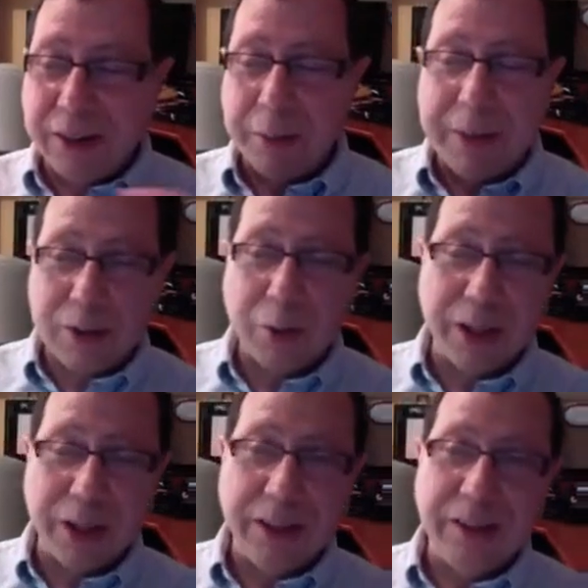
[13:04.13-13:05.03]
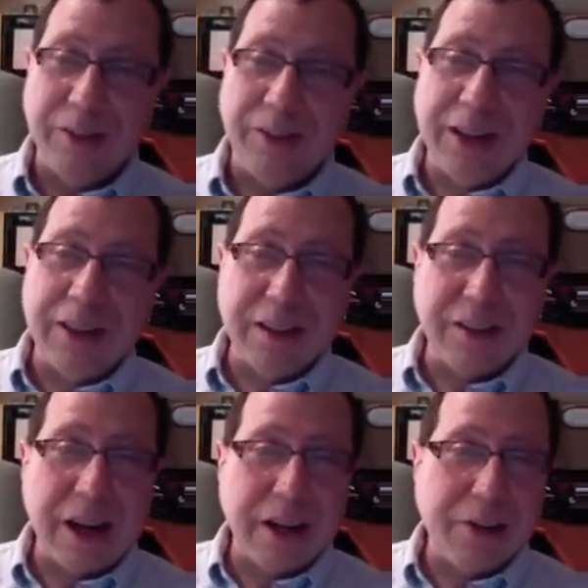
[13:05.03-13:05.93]
you'll never mess with it, right?
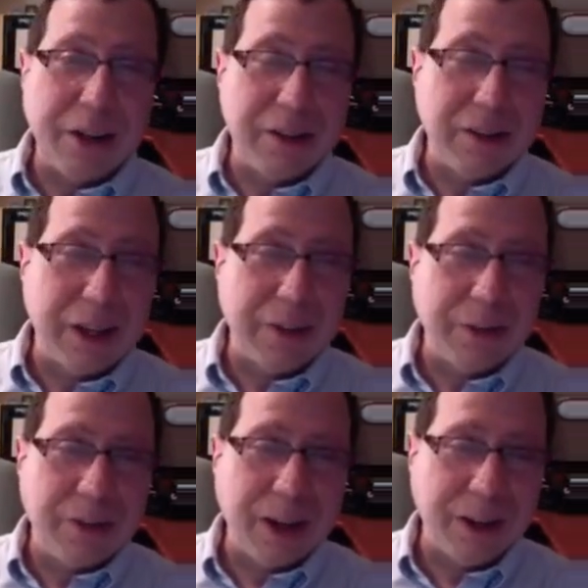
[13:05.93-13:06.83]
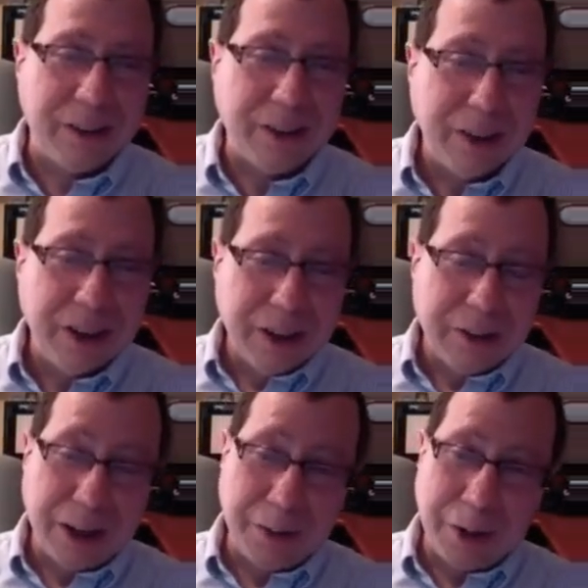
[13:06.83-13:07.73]
That's not a great state of affairs.
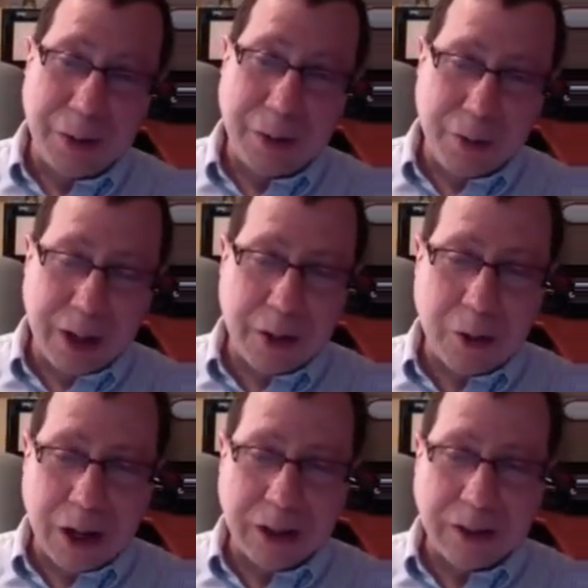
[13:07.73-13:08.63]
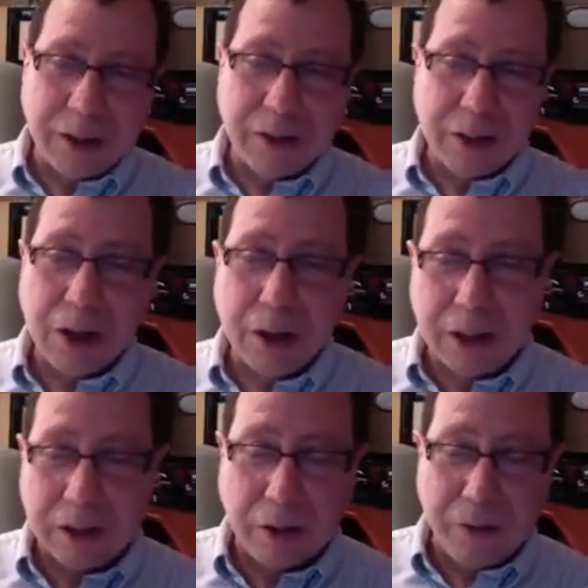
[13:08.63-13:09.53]
Right? What we really want is the
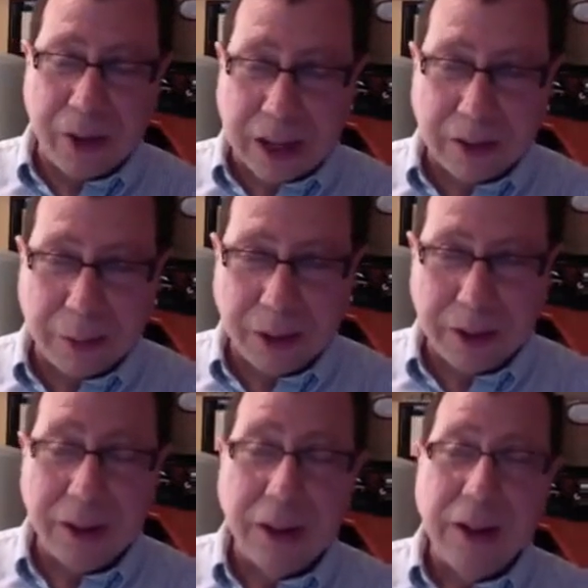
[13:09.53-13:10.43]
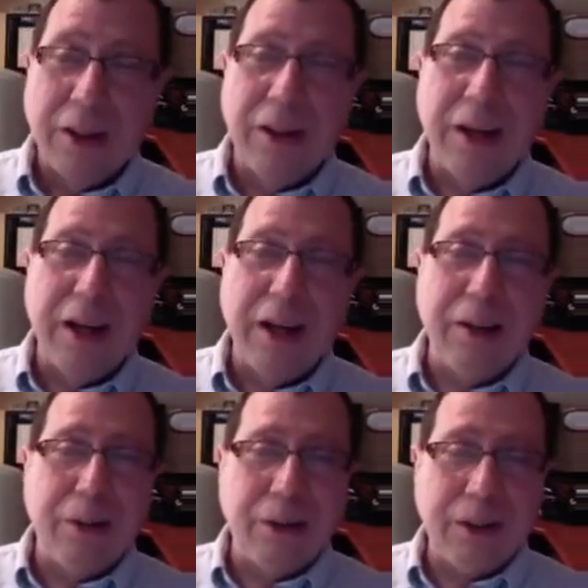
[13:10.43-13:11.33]
code that's so flexible that
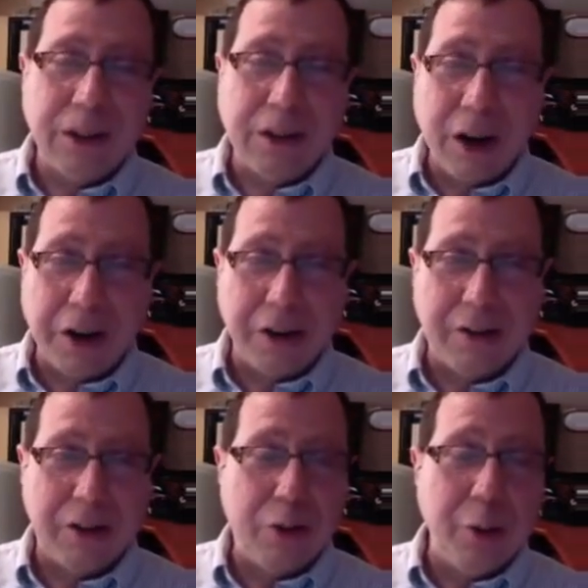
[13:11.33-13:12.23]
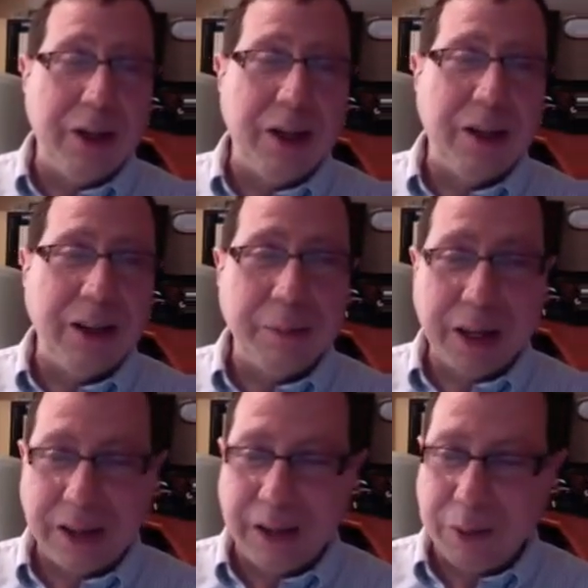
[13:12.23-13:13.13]
you're encouraged to tweak it and
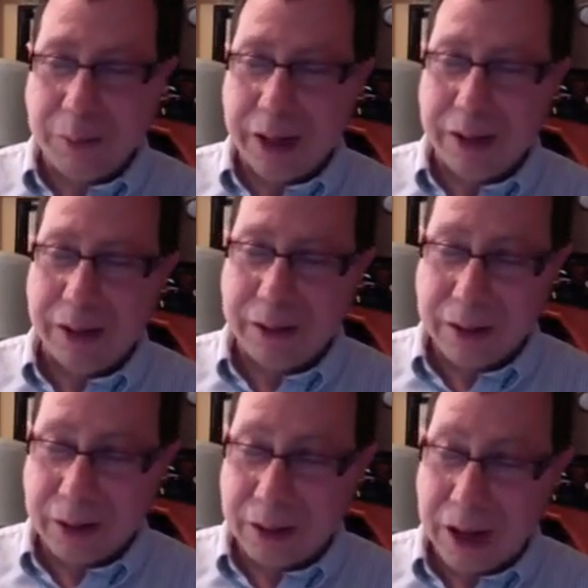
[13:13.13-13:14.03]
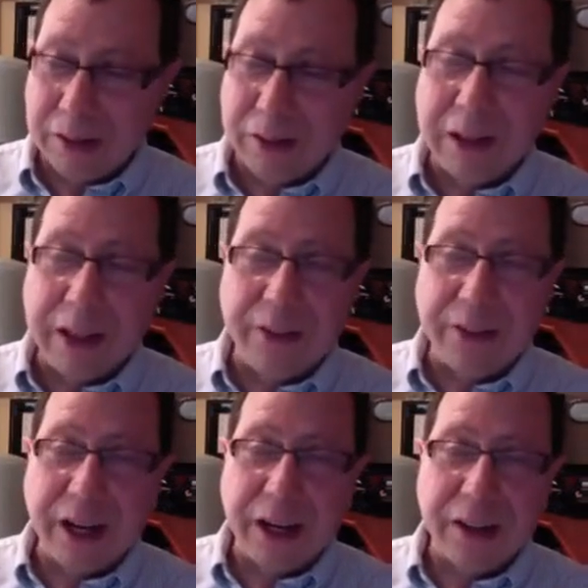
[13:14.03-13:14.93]
make it even better, constantly
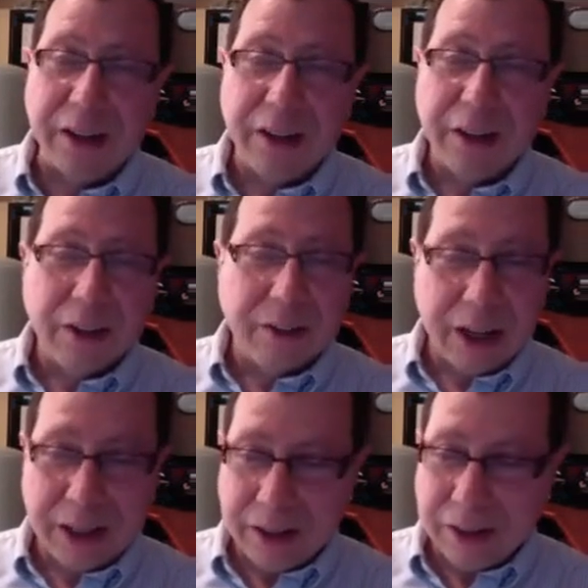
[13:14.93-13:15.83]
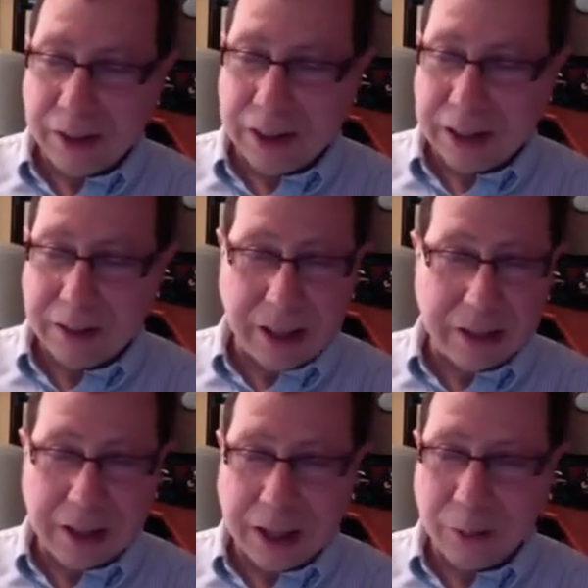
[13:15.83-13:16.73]
every day, right? And so
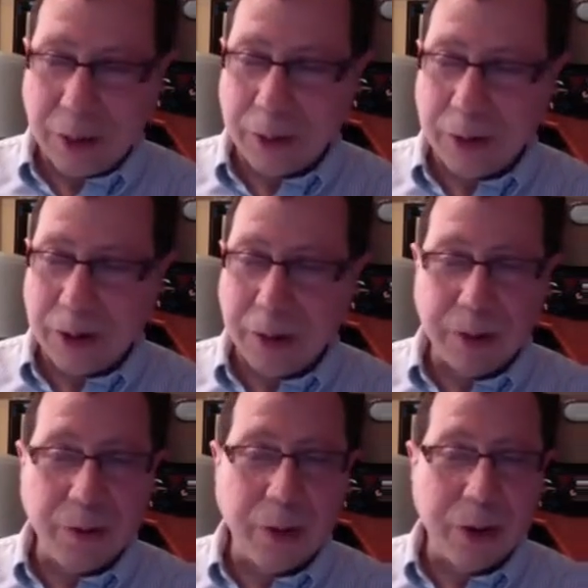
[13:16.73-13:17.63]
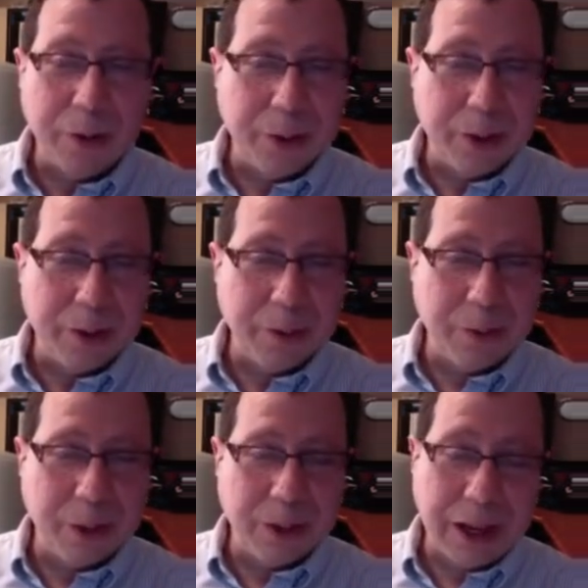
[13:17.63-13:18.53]
that's kind of what we're going for
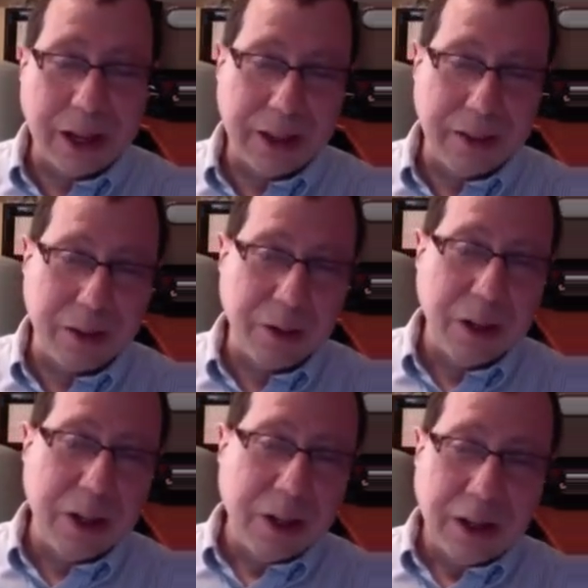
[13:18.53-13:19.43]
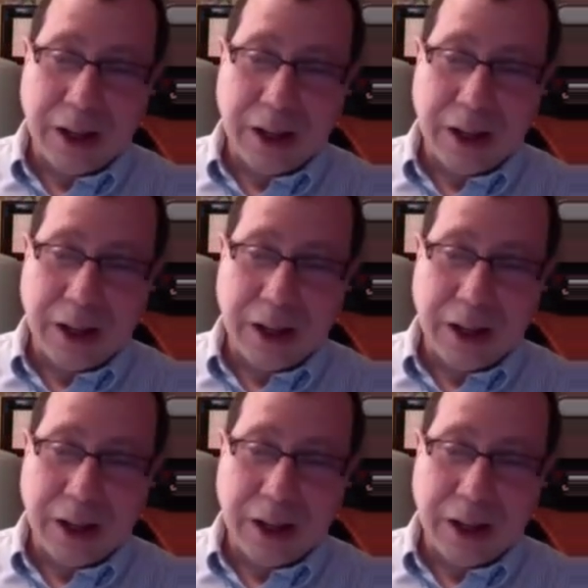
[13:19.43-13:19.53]
with that. And so